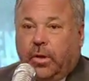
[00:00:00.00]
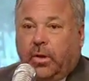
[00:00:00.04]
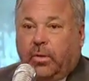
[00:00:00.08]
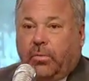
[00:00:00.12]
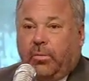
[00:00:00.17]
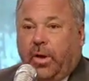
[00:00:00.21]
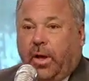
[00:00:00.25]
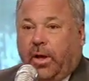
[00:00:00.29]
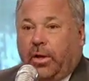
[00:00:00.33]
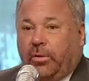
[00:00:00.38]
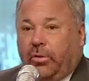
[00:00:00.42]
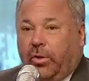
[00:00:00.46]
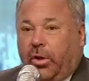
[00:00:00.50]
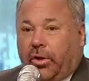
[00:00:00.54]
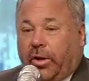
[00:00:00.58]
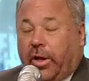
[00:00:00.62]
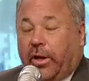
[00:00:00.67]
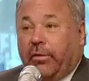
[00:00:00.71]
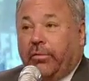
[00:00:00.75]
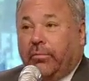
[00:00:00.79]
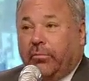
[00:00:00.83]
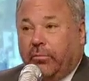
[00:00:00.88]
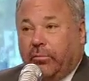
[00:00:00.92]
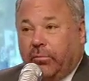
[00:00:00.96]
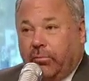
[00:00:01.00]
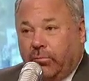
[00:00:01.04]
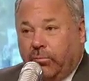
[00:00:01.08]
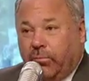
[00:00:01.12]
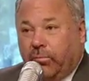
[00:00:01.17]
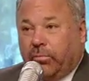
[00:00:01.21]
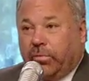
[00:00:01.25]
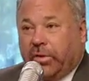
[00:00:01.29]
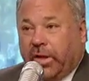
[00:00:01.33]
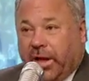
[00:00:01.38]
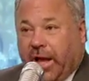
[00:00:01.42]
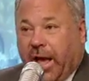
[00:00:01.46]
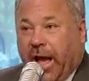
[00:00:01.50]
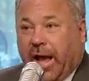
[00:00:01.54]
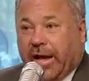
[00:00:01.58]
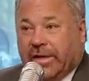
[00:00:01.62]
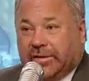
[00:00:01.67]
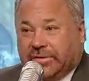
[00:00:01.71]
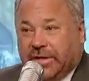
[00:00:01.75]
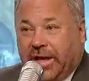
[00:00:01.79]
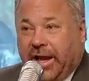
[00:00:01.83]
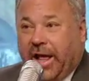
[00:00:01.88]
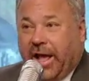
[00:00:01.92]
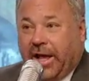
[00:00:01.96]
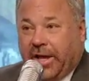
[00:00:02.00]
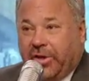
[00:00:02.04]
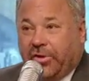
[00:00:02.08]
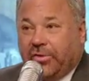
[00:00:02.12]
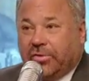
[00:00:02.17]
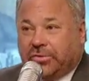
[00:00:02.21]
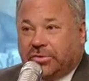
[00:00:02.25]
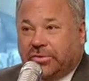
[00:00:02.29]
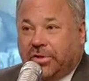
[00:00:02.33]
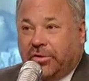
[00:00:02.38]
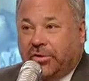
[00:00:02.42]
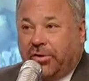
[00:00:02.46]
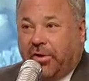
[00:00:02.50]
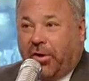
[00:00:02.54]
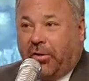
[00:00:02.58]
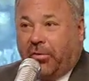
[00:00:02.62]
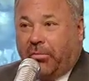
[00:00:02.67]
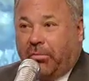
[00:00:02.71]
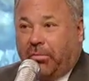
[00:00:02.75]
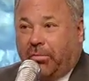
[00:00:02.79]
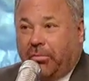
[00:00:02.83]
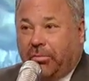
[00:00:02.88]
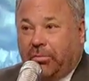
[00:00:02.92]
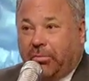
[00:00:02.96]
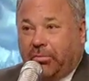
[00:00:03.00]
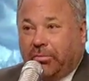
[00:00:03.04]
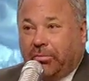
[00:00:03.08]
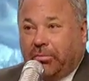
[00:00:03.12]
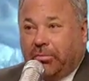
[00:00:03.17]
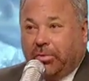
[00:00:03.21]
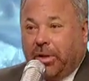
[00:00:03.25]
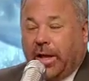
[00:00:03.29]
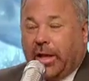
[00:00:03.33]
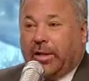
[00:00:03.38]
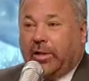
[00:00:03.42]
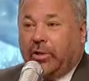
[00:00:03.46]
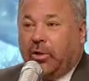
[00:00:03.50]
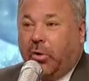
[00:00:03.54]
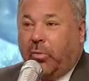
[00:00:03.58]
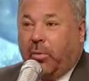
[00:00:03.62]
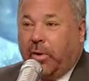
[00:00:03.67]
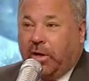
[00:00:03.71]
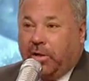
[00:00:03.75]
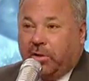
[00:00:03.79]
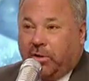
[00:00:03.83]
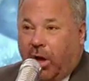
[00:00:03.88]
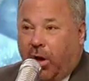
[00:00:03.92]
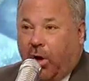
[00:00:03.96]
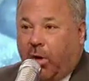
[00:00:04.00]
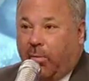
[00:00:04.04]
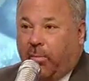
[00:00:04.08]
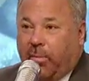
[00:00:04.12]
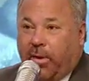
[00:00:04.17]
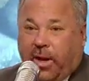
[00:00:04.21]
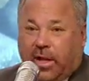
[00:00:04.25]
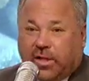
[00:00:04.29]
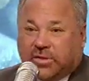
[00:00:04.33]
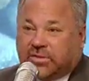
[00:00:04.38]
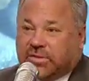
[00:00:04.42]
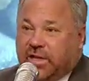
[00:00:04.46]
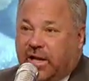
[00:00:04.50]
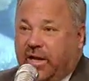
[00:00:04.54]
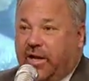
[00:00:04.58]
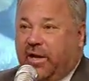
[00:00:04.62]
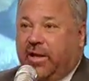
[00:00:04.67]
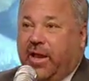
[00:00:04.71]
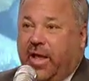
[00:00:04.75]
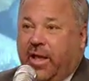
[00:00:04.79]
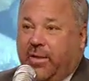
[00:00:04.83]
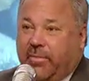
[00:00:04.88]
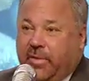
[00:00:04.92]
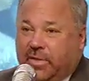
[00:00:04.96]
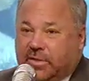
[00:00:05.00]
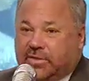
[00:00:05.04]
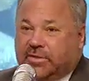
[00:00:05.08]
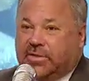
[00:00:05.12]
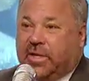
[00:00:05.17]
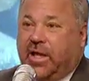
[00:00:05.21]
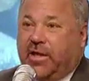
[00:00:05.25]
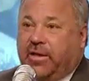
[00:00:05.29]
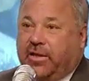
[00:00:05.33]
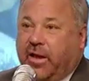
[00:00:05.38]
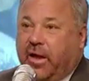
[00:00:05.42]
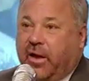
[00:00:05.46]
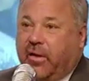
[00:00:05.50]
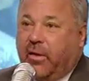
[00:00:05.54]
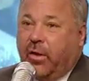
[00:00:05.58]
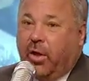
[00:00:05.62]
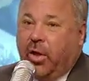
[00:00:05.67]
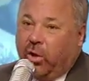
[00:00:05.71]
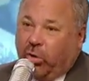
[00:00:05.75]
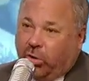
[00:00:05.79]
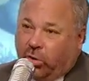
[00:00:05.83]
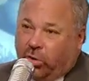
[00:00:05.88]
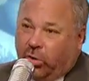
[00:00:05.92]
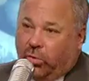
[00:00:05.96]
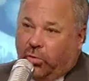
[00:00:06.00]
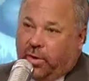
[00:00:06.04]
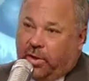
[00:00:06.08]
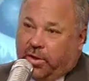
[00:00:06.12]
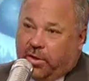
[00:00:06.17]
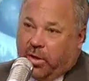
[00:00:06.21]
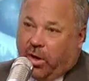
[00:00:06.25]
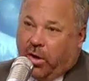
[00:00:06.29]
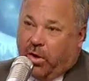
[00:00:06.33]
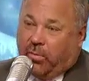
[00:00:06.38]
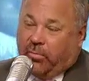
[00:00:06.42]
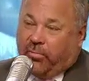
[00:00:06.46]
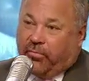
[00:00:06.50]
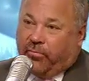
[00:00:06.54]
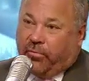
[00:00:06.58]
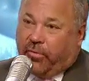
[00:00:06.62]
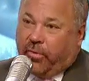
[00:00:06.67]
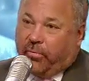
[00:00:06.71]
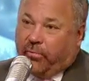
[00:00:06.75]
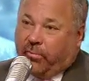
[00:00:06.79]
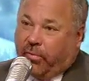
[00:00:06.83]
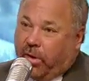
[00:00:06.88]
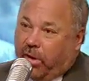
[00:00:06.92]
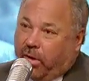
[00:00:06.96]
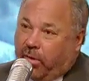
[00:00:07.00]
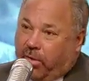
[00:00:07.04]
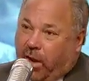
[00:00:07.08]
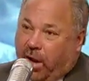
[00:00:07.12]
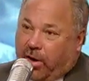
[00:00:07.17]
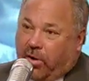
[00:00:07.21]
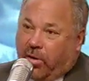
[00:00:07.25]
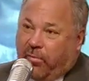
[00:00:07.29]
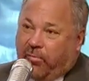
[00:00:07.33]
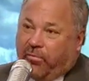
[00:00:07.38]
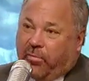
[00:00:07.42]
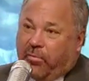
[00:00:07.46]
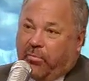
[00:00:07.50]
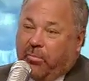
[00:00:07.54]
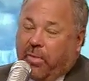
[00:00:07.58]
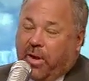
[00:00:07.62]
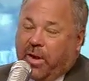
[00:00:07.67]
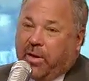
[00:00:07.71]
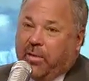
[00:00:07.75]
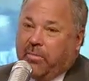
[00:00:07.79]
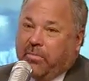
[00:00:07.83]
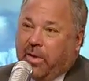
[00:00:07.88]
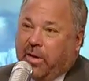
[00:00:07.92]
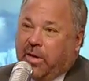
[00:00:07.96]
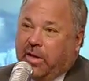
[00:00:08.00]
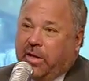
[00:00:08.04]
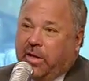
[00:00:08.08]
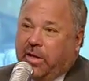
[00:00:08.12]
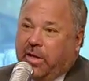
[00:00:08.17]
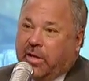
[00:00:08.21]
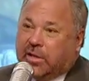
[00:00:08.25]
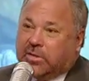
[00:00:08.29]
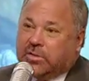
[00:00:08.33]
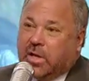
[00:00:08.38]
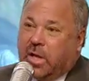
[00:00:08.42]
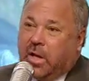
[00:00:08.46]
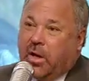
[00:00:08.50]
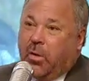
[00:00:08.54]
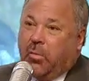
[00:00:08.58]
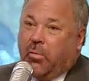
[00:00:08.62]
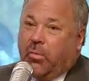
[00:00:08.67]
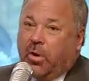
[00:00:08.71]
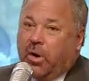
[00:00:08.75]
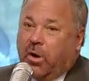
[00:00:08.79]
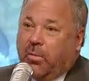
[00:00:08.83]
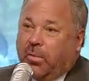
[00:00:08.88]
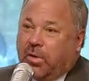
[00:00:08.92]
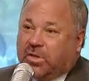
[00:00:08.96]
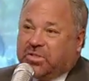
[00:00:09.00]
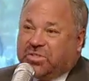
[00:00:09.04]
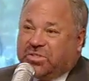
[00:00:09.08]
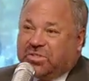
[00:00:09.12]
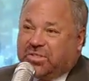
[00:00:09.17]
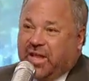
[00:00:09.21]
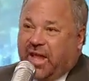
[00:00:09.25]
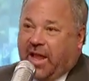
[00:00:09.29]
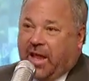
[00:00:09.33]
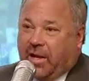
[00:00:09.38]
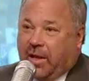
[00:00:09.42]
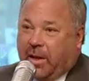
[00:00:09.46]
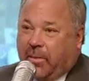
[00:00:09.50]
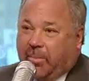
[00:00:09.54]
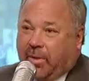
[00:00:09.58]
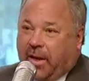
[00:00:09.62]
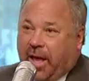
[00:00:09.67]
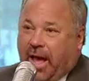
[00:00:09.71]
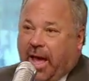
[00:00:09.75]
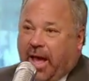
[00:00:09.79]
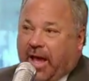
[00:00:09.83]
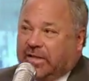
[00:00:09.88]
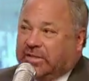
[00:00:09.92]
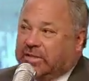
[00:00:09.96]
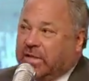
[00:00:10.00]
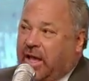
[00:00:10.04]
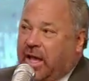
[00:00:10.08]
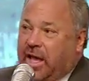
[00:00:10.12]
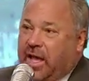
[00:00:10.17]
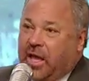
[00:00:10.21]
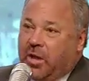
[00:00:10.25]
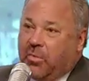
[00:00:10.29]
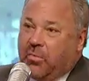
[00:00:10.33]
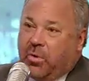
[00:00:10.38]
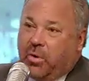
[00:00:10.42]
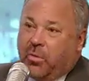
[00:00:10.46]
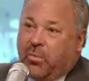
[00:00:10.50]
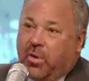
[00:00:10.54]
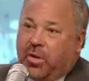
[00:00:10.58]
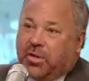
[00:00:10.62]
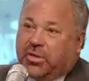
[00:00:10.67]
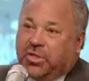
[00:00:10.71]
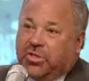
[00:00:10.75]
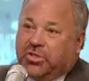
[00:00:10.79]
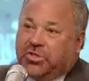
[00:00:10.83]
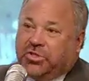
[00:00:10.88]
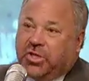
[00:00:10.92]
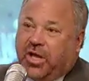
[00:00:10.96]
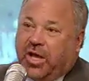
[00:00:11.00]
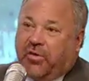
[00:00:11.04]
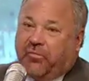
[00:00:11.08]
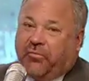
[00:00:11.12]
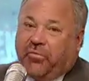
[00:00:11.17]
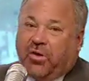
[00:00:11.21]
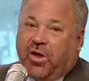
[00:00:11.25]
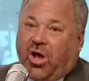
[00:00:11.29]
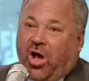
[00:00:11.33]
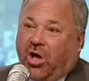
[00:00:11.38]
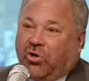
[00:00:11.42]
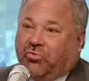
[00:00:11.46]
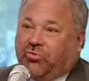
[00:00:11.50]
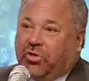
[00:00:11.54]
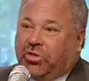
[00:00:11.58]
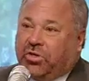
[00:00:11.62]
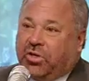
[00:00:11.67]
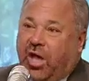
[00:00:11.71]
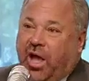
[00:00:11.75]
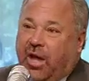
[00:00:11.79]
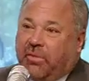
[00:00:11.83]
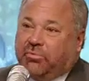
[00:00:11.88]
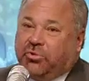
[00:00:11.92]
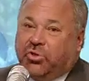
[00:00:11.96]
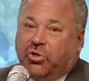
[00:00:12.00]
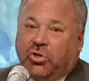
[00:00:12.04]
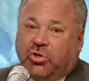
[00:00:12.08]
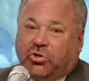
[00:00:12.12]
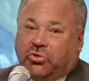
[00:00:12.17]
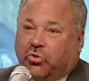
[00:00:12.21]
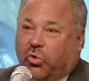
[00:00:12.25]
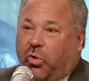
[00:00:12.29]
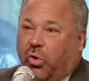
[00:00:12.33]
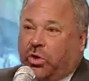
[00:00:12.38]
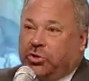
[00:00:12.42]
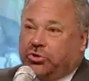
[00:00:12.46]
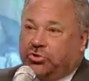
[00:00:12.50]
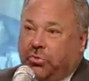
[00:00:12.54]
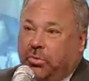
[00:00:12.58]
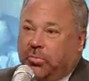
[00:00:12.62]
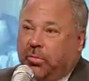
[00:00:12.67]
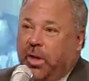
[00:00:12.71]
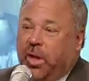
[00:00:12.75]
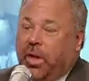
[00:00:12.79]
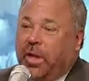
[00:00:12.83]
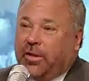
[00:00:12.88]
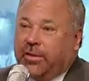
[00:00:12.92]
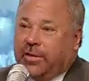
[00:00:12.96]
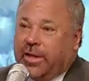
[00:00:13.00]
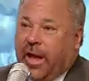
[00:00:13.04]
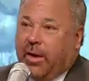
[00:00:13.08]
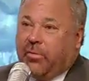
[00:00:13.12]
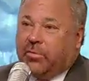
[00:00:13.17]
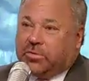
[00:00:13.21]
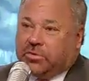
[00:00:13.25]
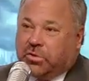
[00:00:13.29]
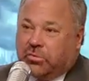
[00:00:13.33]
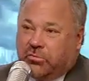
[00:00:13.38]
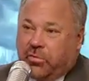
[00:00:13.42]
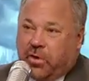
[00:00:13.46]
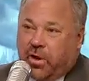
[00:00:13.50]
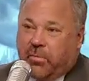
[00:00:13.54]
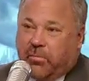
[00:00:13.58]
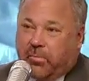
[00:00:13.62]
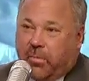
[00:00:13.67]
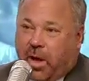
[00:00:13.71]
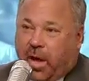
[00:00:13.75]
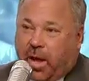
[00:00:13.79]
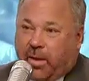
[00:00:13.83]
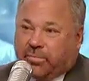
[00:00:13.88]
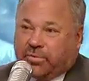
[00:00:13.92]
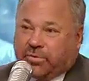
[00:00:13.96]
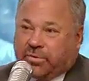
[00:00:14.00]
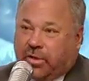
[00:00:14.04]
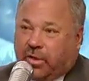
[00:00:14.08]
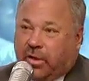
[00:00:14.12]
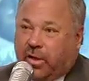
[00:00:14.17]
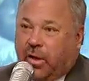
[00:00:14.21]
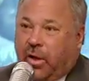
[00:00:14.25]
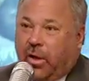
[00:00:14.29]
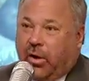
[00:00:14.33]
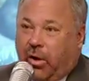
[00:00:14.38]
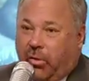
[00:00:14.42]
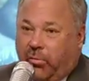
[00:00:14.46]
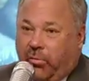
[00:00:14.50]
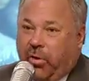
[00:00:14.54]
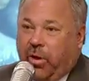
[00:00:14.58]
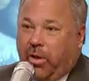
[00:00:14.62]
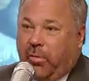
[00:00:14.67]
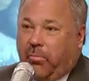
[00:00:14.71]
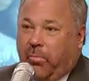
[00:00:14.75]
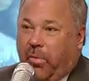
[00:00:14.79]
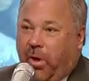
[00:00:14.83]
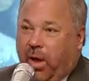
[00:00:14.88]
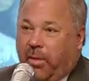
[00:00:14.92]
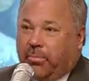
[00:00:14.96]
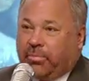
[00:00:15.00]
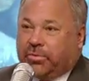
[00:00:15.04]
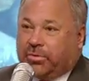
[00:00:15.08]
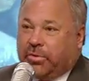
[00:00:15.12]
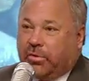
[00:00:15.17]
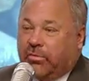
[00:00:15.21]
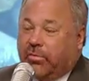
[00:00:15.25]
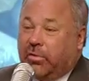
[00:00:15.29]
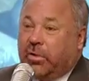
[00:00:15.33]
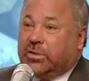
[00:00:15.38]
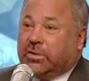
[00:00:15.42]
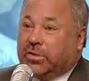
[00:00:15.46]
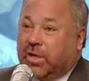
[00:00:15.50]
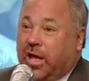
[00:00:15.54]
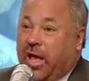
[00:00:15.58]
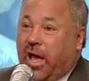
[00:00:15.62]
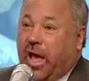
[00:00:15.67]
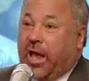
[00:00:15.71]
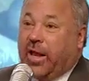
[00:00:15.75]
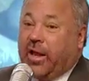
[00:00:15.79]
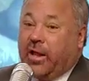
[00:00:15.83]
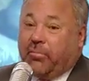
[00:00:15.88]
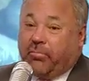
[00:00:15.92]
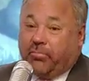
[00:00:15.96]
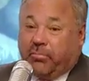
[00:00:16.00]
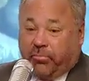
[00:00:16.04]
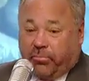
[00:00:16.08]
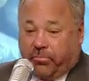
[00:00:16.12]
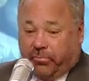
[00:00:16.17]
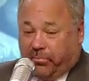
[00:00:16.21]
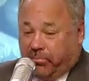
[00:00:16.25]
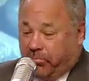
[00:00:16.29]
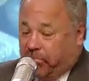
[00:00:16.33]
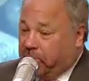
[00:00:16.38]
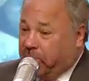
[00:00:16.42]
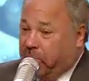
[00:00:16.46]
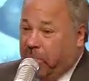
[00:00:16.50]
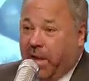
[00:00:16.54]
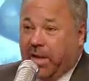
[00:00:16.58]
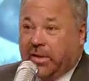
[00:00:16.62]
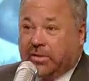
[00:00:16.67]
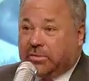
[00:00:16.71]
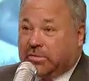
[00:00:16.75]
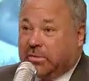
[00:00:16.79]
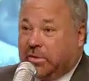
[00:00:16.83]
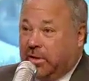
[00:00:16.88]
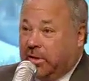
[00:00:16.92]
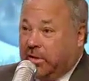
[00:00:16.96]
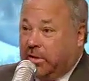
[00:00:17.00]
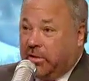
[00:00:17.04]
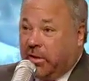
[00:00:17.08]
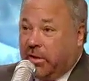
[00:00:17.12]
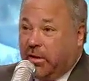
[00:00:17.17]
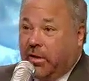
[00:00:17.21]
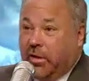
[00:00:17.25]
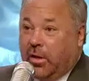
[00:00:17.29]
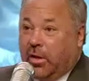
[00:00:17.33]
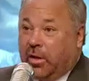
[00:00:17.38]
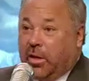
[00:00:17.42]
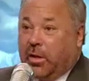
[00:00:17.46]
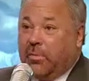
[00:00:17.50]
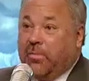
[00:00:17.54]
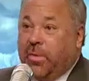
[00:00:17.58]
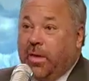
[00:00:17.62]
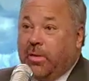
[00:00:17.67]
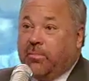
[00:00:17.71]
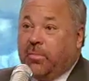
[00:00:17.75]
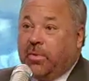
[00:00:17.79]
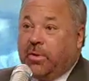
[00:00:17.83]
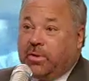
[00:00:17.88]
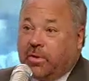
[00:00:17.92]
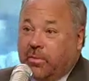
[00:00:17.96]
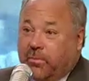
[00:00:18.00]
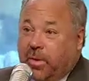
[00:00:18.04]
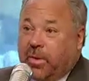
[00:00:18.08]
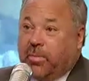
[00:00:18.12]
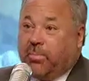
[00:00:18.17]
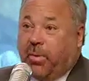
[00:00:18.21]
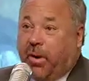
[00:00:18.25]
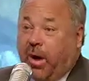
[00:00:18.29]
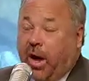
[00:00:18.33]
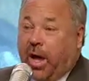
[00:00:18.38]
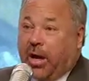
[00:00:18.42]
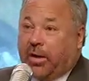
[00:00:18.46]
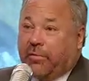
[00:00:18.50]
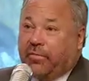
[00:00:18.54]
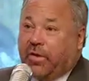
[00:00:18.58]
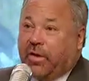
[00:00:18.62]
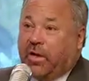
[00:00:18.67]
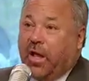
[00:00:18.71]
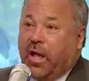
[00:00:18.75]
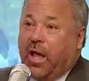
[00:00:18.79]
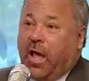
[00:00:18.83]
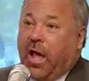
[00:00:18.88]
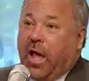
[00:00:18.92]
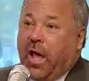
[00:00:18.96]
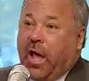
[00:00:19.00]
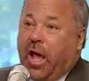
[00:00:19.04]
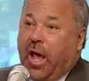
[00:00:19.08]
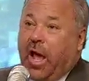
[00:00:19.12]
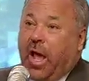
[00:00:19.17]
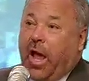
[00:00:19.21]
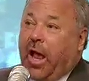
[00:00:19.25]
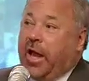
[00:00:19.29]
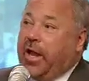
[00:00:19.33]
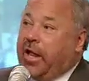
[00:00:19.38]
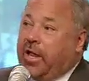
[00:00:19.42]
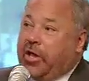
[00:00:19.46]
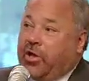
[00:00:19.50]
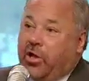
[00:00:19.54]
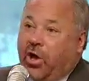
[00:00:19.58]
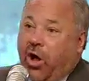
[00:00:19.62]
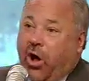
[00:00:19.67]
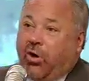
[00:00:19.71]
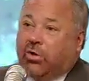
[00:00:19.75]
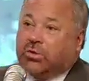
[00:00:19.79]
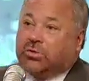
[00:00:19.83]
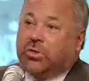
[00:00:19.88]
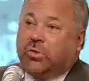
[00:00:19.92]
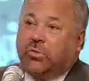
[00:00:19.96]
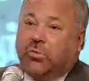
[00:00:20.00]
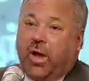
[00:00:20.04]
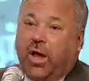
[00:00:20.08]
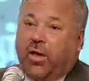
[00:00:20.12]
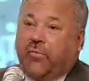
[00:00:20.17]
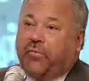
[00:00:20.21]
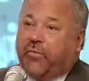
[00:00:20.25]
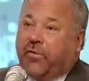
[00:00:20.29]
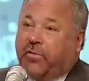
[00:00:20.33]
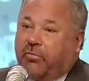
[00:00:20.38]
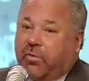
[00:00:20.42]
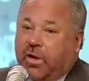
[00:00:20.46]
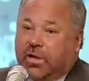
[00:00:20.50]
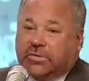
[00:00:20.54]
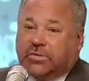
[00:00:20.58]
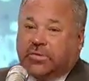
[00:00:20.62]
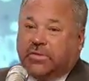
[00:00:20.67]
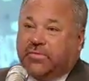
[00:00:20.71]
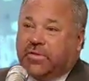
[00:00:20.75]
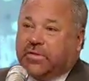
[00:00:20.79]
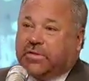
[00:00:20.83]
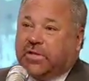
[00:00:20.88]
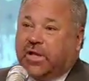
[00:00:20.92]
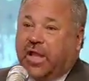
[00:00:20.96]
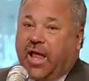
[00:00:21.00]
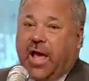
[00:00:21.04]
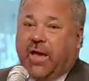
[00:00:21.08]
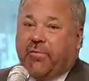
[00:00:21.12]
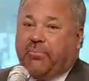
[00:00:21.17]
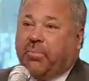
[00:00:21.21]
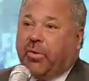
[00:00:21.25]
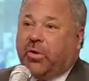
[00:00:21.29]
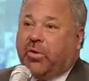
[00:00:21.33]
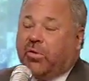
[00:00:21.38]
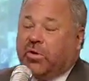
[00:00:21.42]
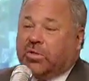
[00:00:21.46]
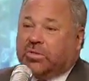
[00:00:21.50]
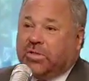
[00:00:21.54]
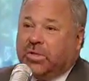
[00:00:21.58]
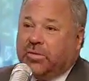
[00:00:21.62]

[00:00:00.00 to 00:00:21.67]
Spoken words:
Well, look at the guys that I used to know. Like Louis Dome, and I'll say the name, he's dead now. Louis Dome, I know from many, many years, one of the most stand-up guys. He would have went to jail for 100 times. You could torture him. That was a real mobster. A real mobster is a guy that makes the commitment to be part of it, and he goes away for the rest of his life because he